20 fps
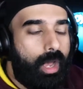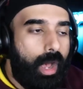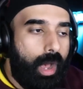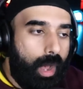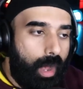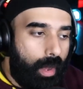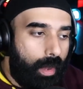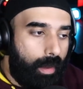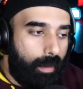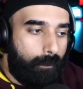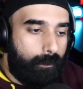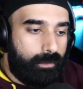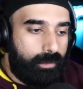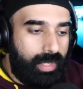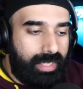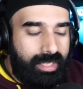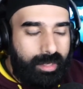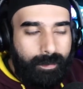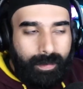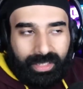So
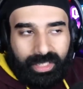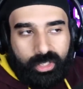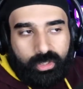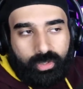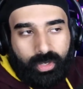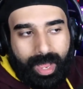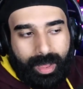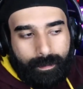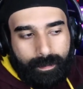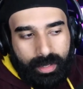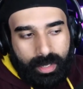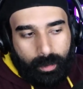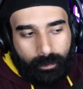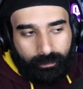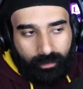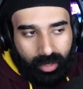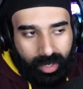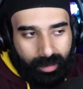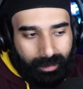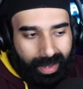I typically try and be
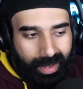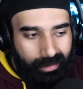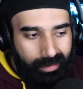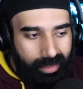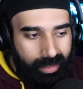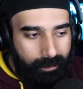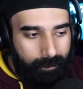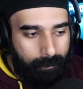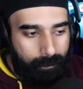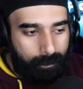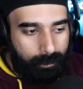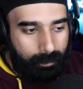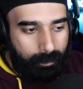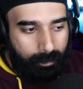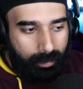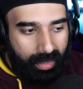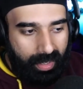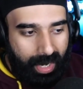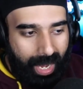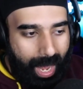upfront about it,
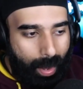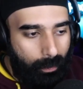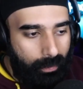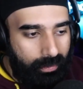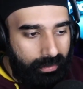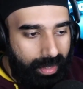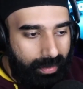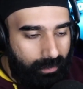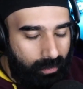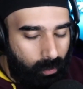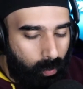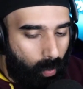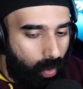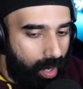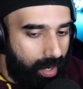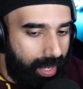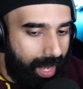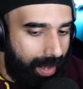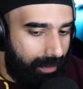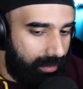but I will never
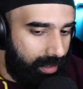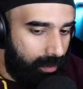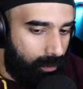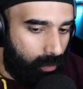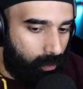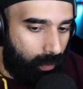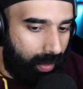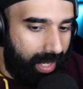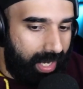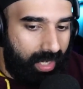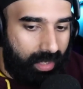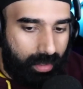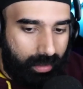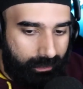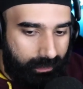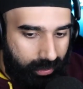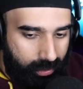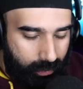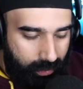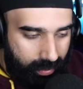want to have anyone waiting
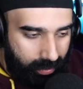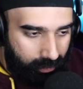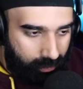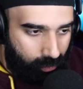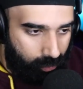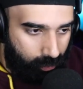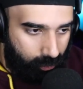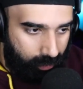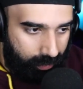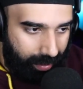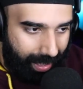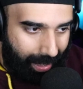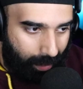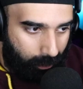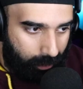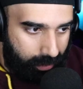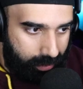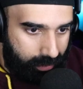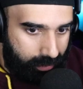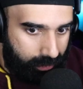here for two
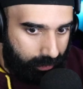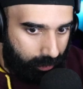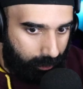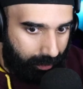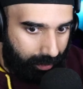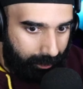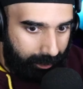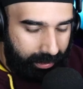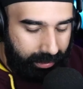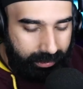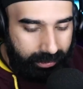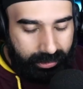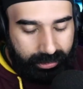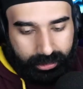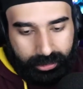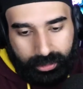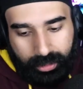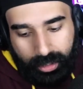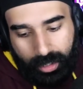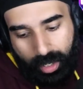hours. You know what I mean?
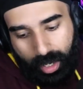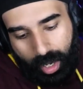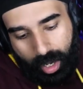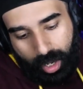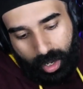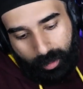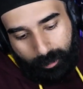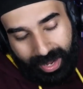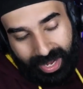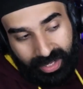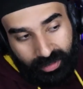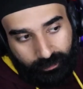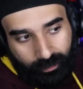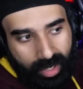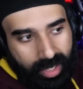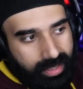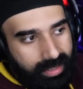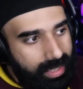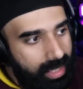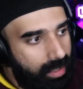As
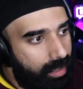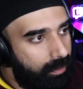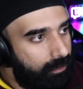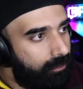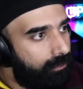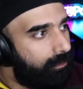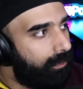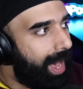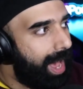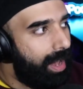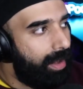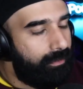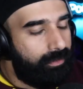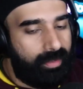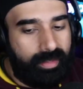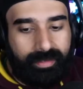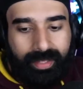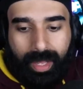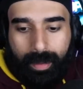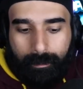far as like a 5
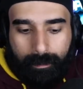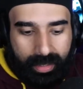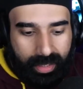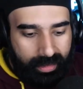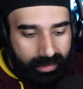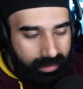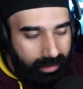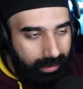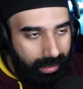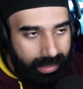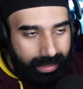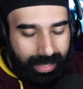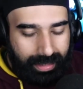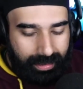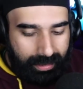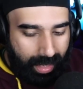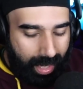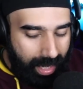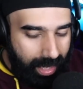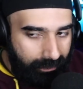to 10 minute delay,
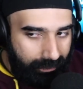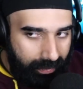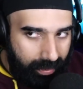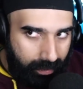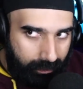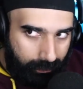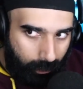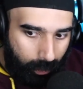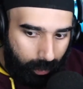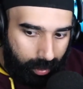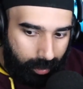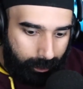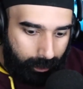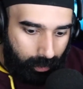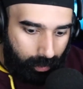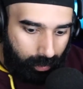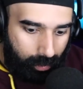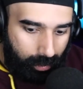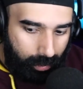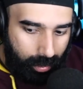that's kind of
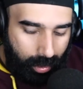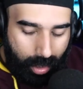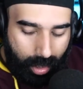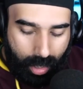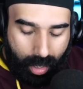unavoidable,